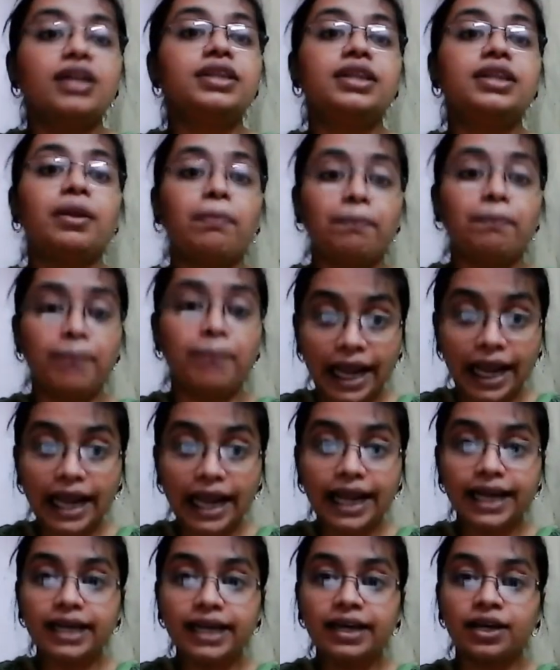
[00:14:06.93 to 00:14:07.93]
The
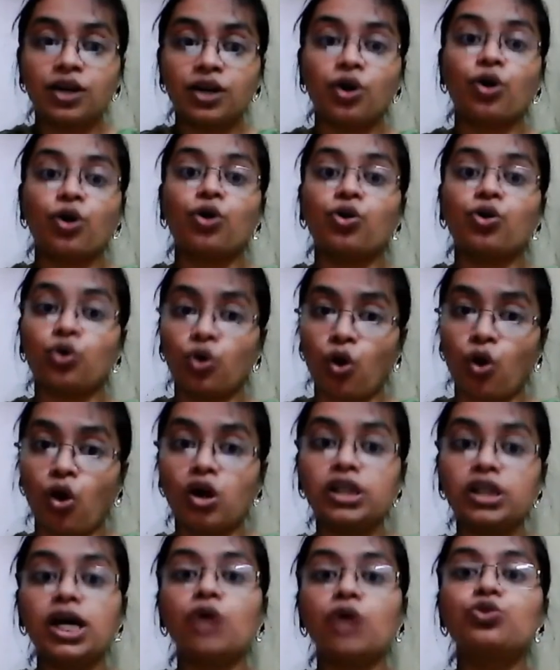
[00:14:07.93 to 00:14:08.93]
plain
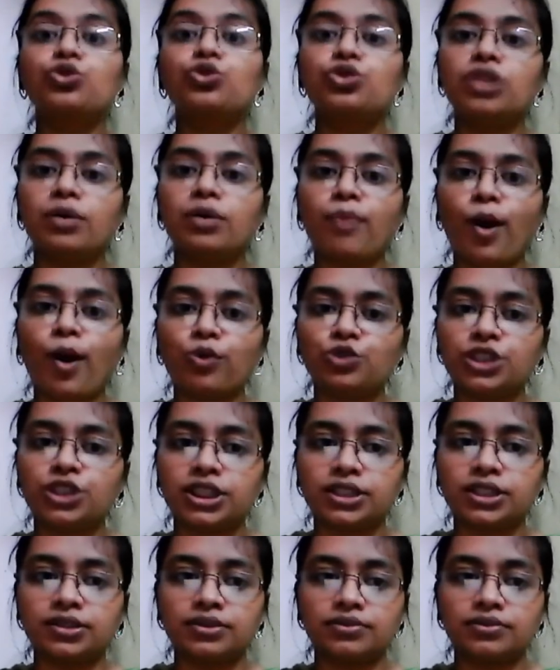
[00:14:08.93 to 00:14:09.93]
called out to the
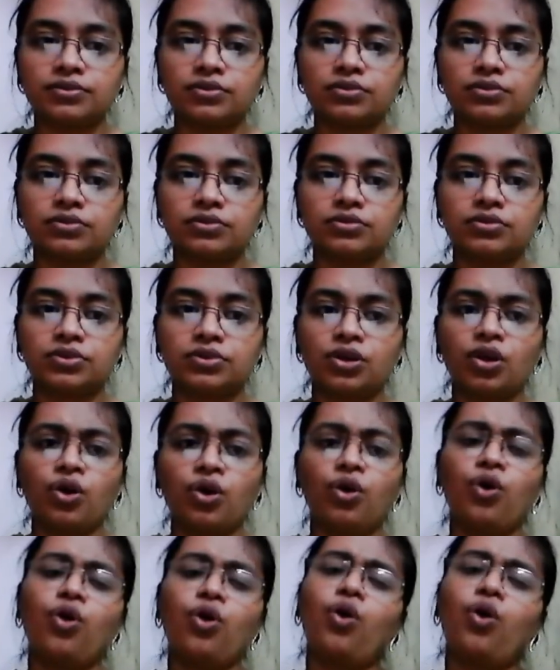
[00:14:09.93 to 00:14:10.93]
mountain,
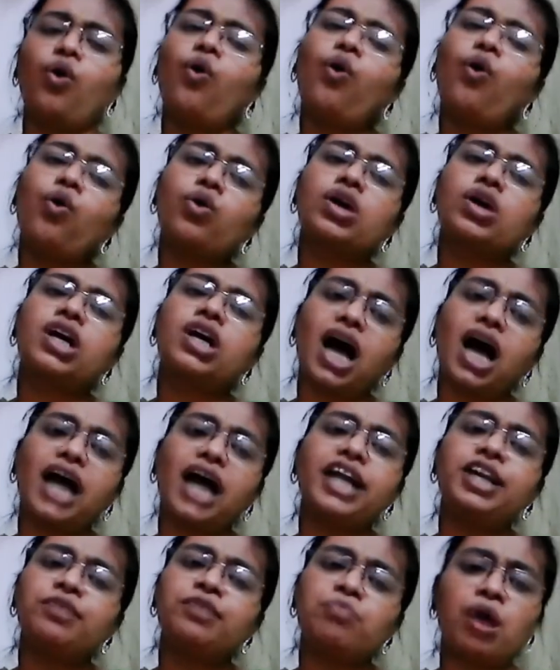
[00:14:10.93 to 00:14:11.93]
"O
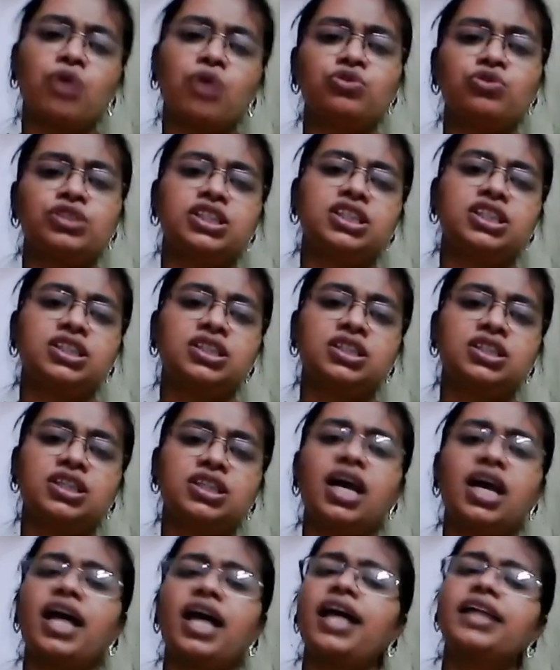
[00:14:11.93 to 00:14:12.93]
kind mountain,
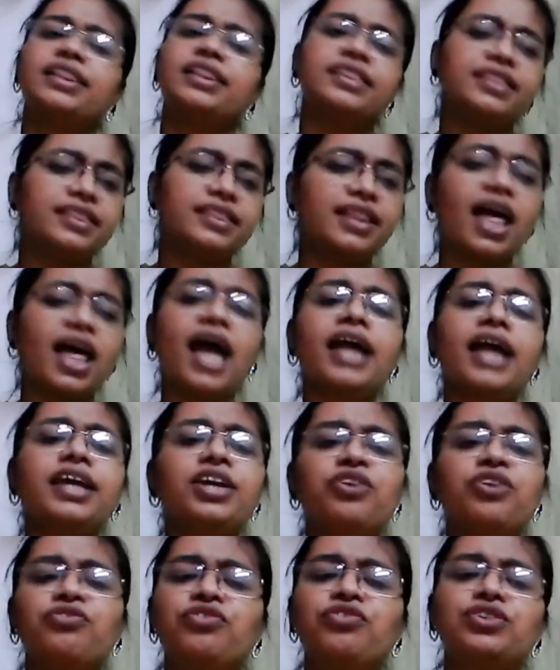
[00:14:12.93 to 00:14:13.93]
thank
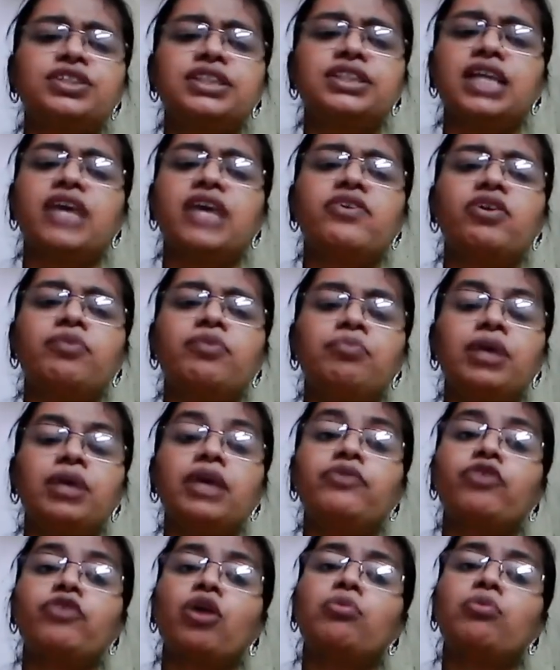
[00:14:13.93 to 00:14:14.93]
you for saving me
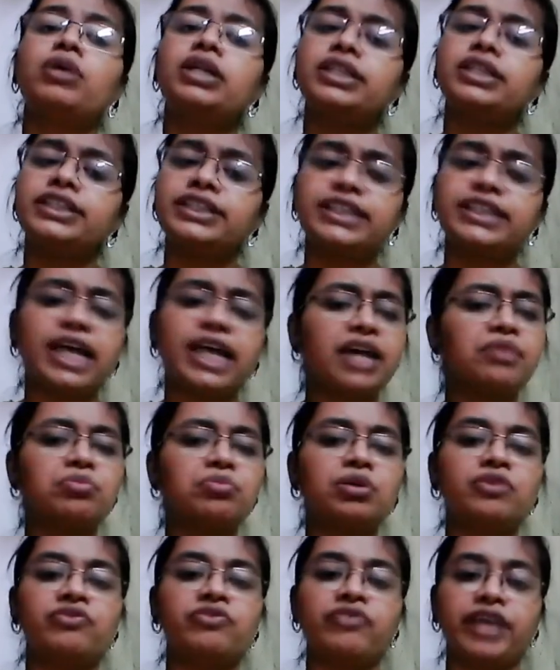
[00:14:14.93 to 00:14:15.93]
from a
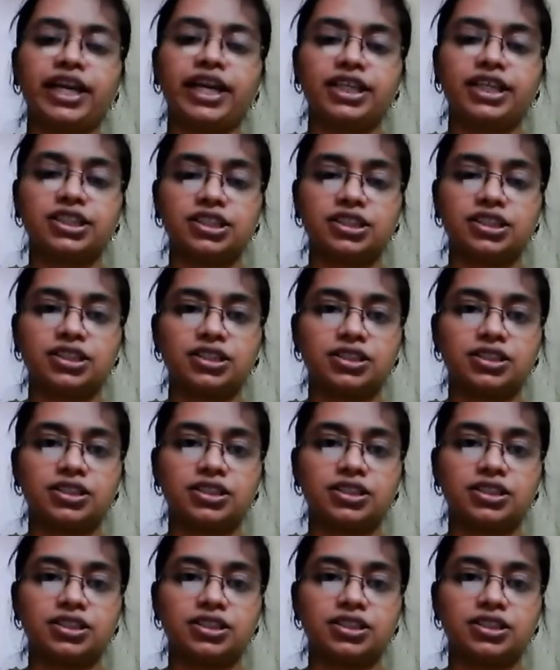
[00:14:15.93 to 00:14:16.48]
terrible fate.